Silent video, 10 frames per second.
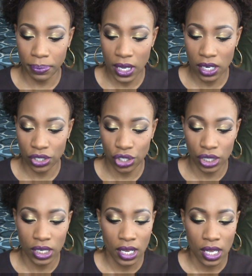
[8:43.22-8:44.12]

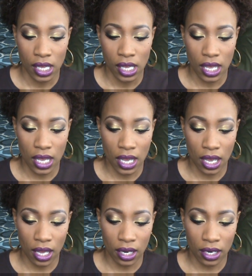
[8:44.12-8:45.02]
Blush,
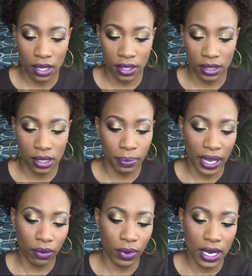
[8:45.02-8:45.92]
and this is
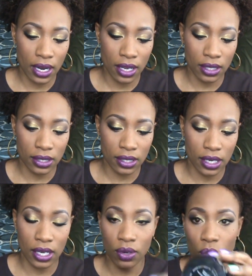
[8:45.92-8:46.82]
Black Radiance
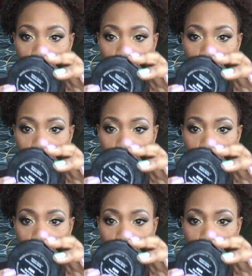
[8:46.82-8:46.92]
in